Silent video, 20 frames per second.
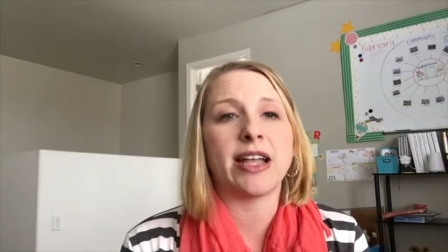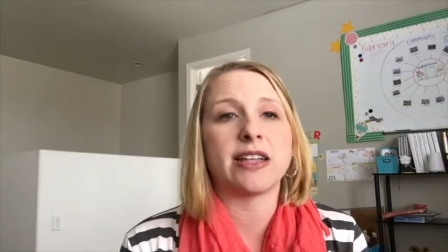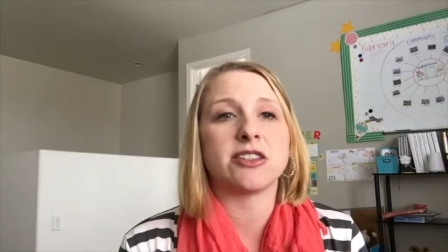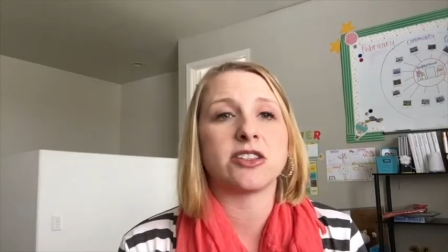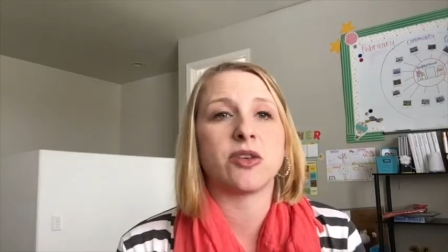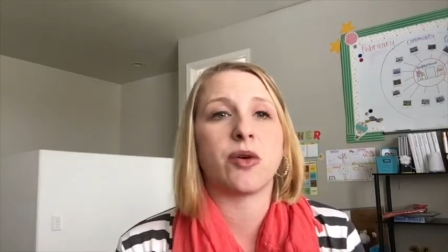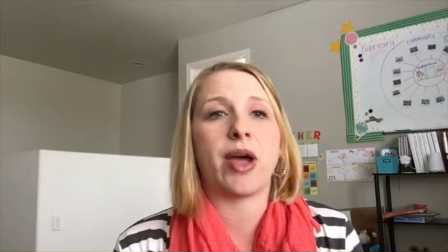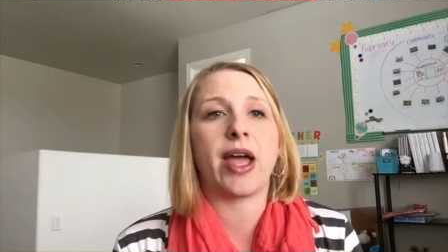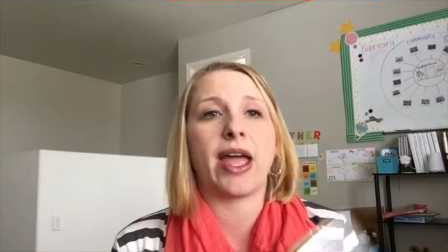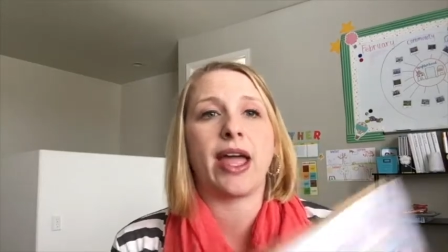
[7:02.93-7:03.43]
And
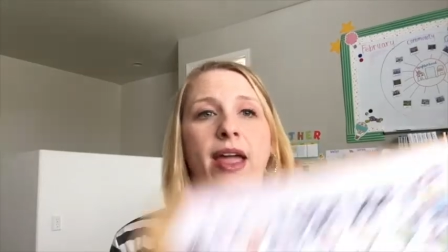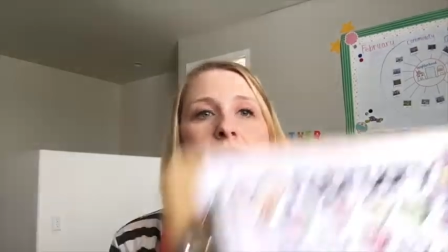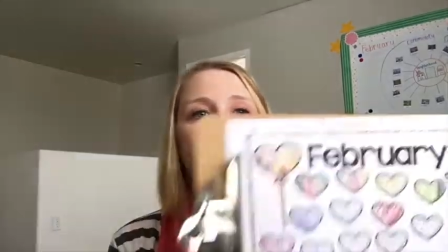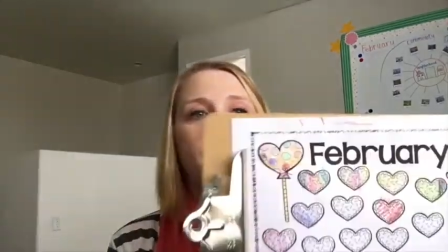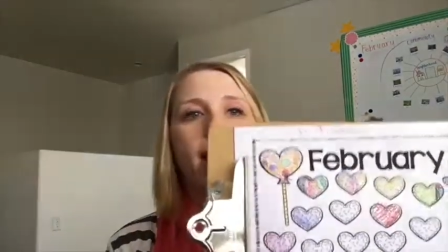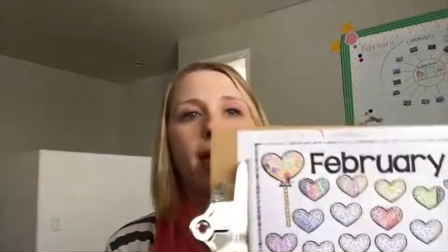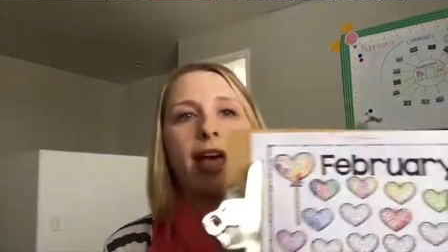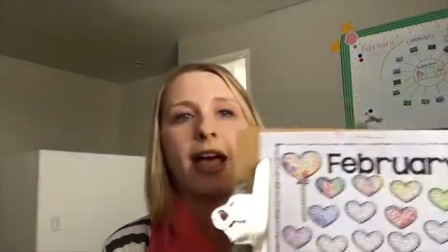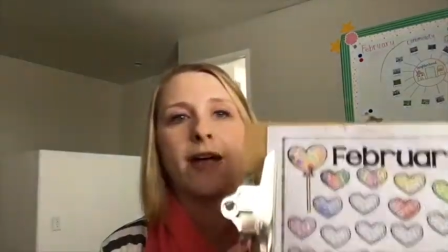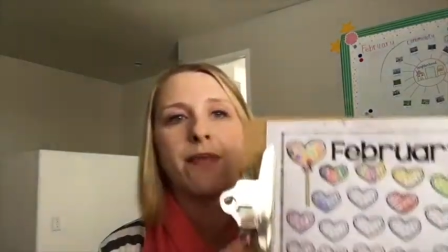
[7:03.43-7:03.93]
so I
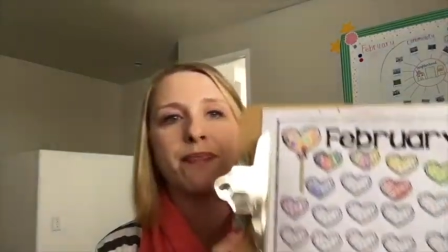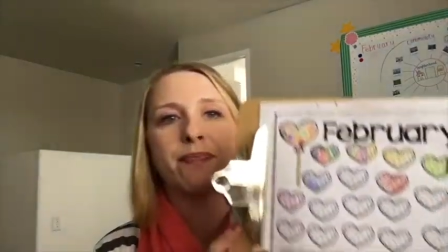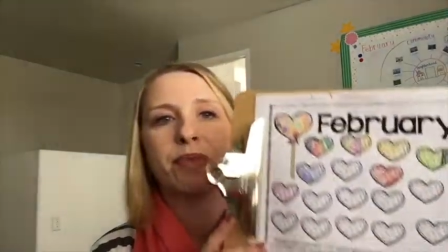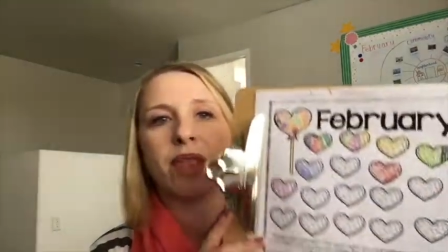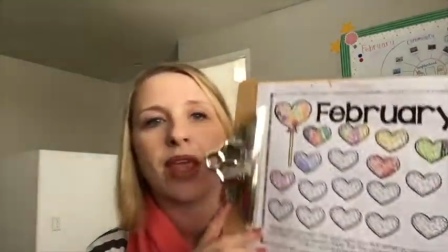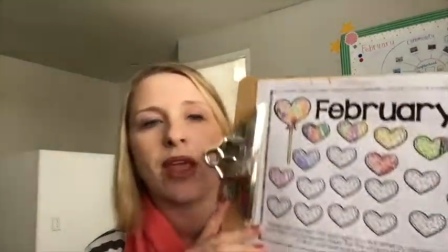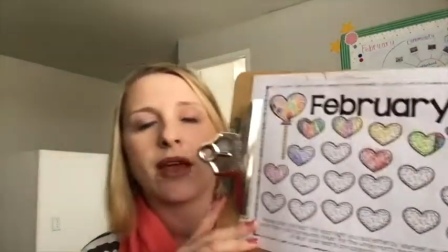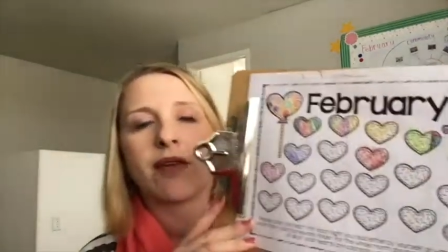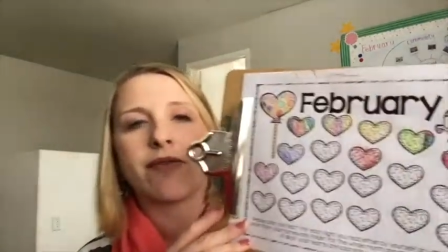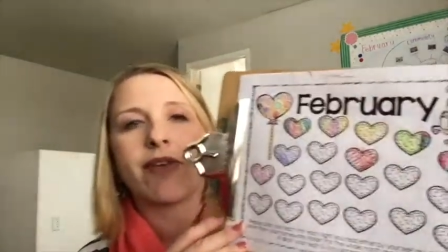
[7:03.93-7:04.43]

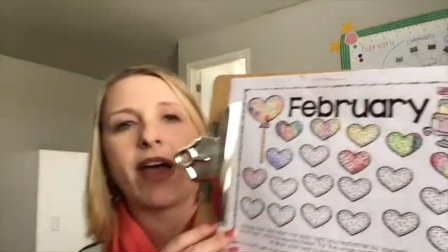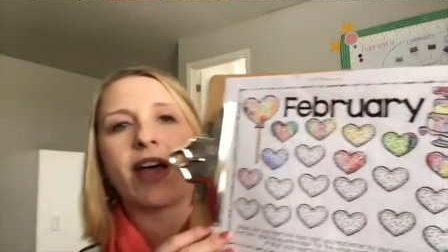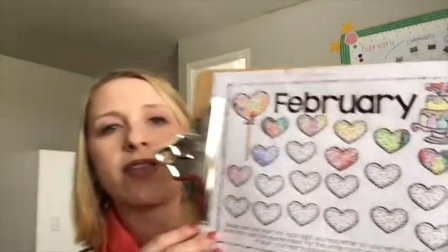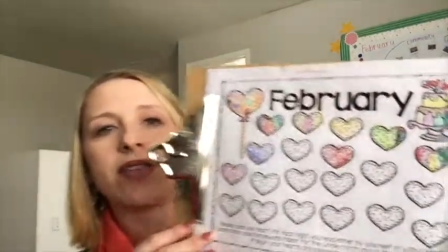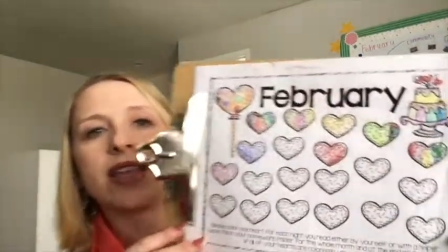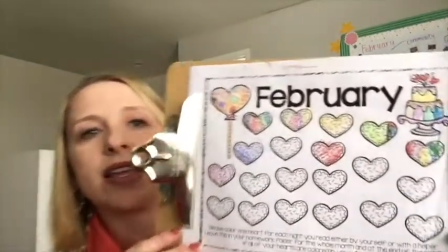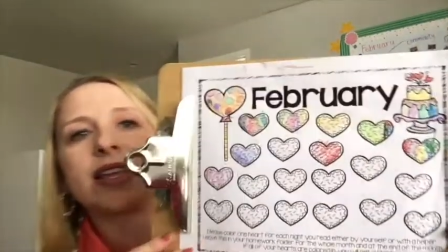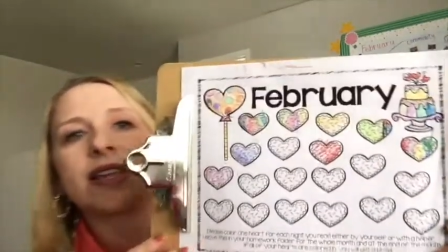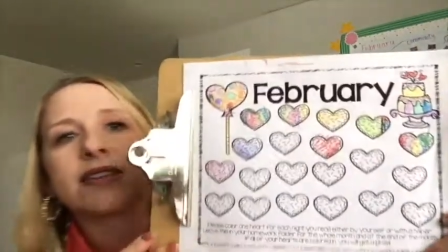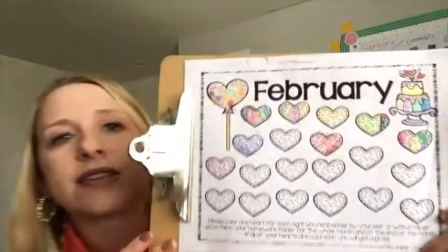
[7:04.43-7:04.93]
found
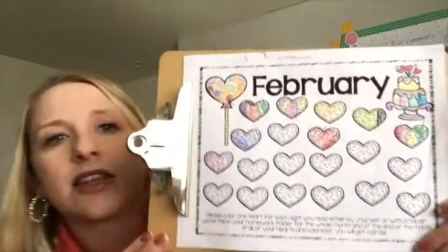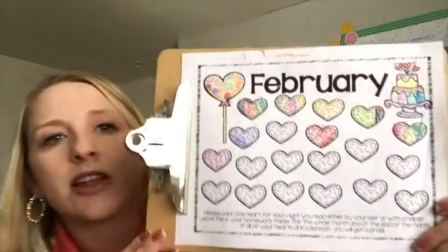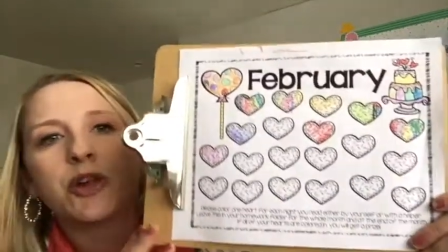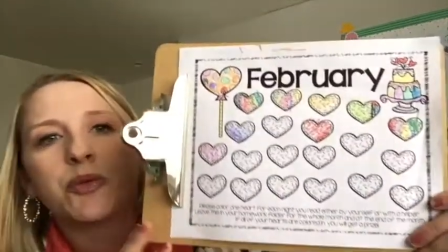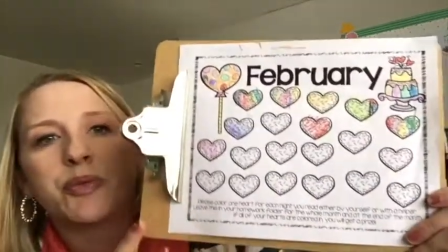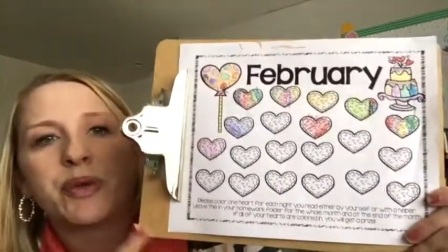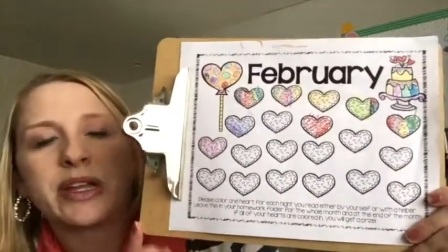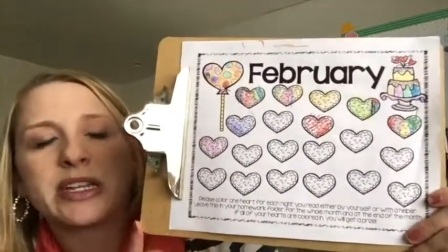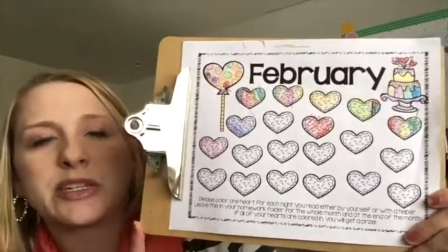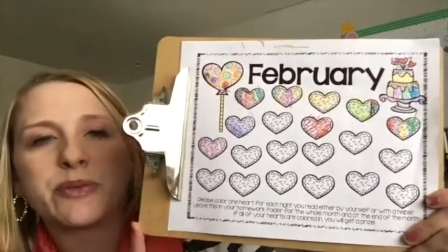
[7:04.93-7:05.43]
these little
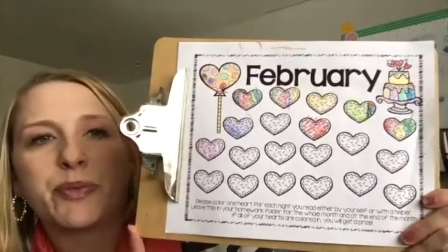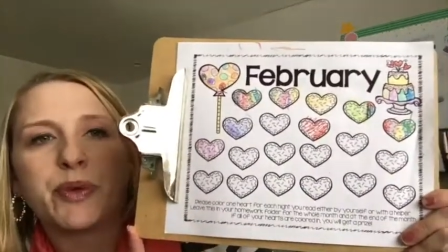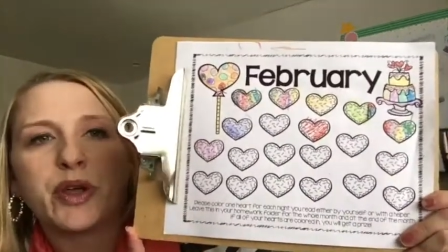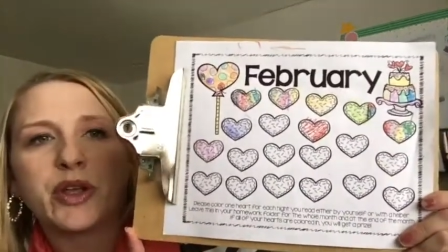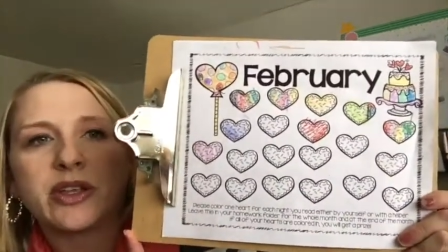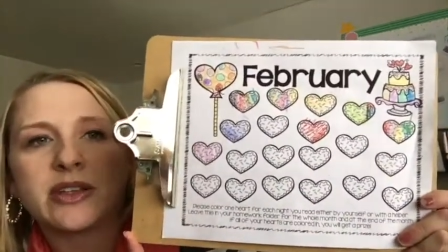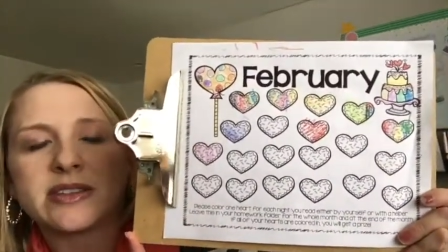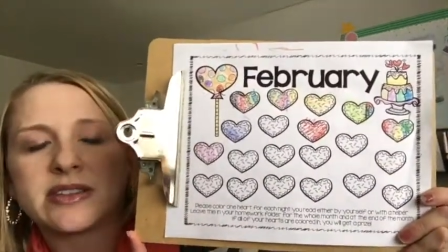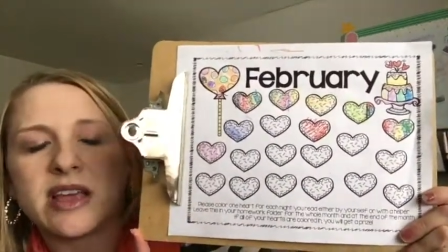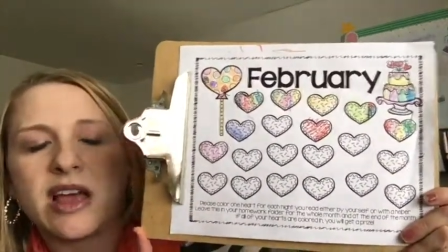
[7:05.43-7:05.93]

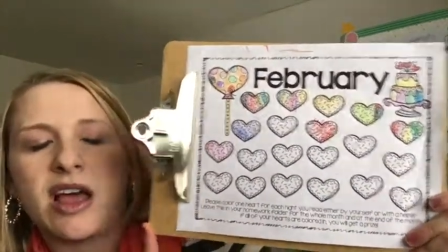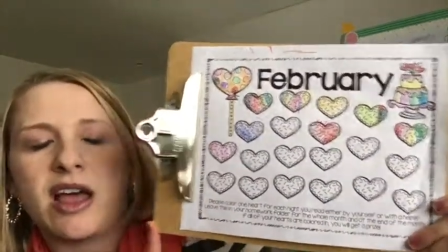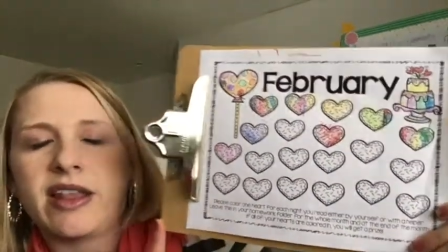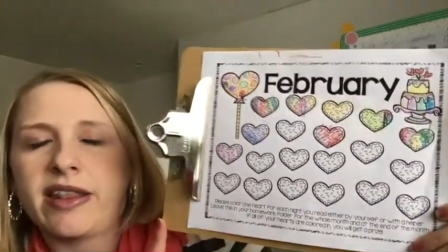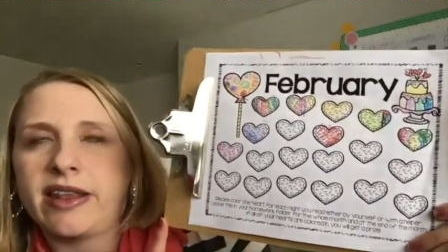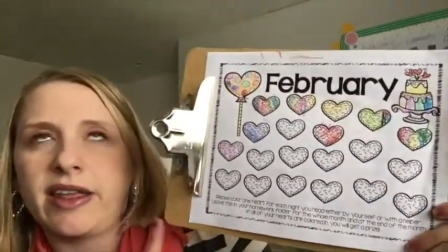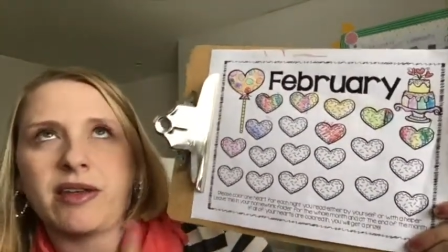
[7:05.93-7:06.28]
printables on,